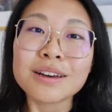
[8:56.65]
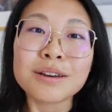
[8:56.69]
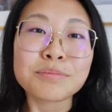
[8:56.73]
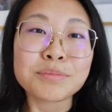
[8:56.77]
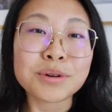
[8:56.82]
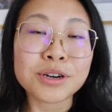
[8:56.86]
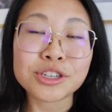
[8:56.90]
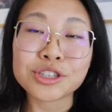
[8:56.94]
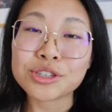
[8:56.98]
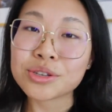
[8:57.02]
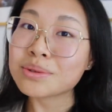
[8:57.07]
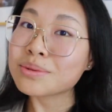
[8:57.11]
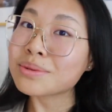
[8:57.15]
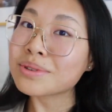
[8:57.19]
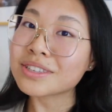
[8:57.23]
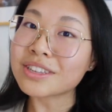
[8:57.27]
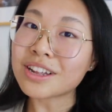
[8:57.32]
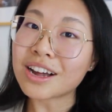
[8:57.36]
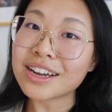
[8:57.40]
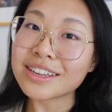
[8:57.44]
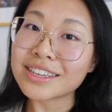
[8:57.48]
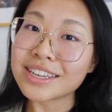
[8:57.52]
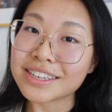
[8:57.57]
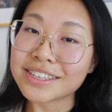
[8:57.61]
Purchase was
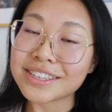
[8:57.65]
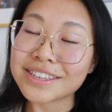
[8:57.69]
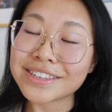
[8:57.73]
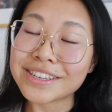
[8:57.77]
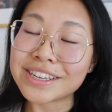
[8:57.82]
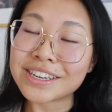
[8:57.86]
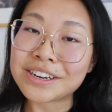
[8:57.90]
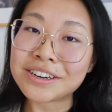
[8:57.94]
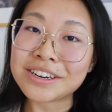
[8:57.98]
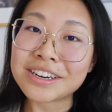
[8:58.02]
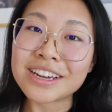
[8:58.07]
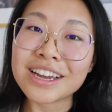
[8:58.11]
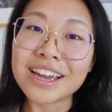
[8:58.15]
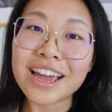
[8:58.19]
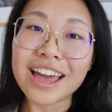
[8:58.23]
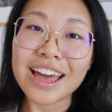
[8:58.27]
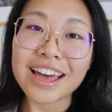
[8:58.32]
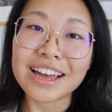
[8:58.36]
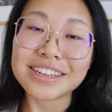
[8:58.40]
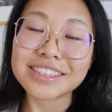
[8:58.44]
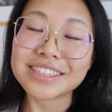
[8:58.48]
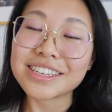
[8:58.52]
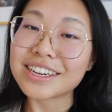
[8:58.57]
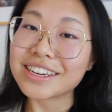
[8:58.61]
not necessary,
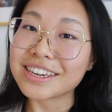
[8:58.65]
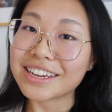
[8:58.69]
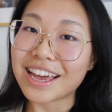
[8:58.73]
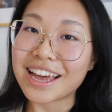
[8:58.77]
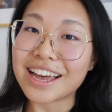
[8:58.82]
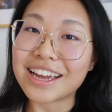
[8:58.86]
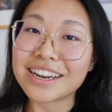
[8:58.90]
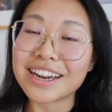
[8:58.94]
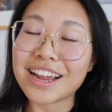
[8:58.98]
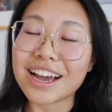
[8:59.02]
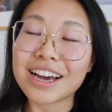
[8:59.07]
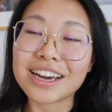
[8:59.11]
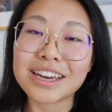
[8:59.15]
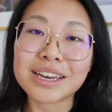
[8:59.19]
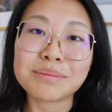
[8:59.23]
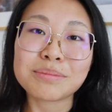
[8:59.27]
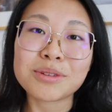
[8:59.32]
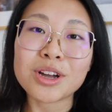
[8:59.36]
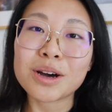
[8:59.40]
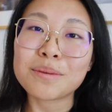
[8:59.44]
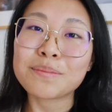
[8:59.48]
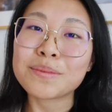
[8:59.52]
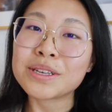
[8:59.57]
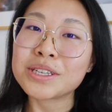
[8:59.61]
and again, I am
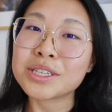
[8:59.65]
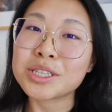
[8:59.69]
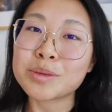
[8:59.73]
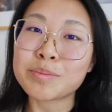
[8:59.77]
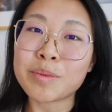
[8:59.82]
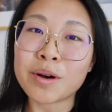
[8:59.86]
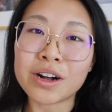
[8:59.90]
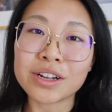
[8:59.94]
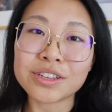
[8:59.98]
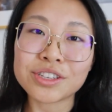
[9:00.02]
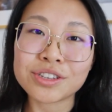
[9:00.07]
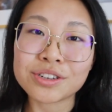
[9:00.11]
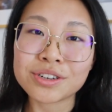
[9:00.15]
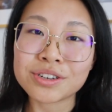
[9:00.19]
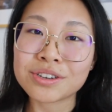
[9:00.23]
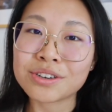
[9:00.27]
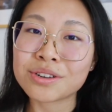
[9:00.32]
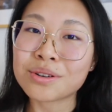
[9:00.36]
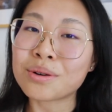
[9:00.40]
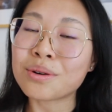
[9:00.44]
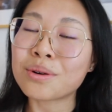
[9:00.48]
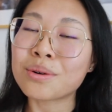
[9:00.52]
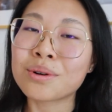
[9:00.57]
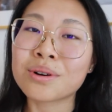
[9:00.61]
not being sponsored
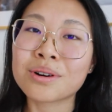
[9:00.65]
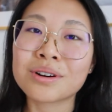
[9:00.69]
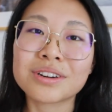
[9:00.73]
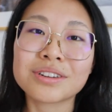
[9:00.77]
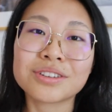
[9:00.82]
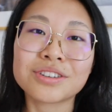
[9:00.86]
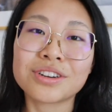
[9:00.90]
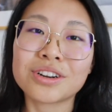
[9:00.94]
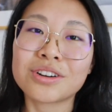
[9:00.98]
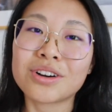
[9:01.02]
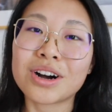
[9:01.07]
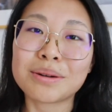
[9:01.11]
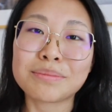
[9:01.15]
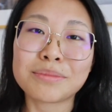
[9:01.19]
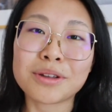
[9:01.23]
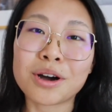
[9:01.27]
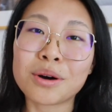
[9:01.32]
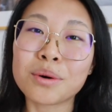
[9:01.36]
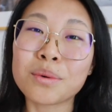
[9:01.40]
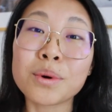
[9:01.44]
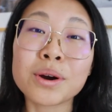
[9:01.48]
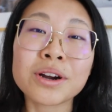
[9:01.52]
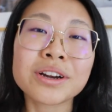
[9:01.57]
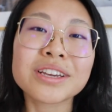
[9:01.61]
or, you know, I'm
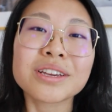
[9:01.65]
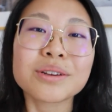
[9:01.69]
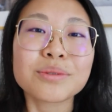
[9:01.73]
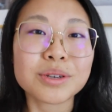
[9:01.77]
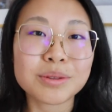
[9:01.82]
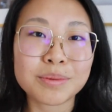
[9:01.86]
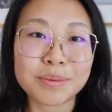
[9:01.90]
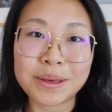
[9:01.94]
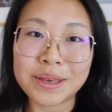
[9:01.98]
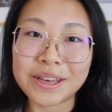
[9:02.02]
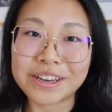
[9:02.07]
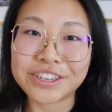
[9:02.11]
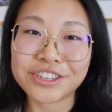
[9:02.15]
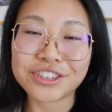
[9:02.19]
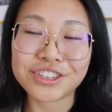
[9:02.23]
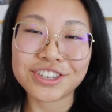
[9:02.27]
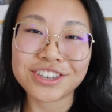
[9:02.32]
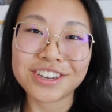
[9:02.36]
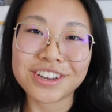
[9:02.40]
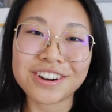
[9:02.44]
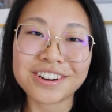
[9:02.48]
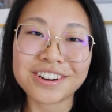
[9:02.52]
not working with PXG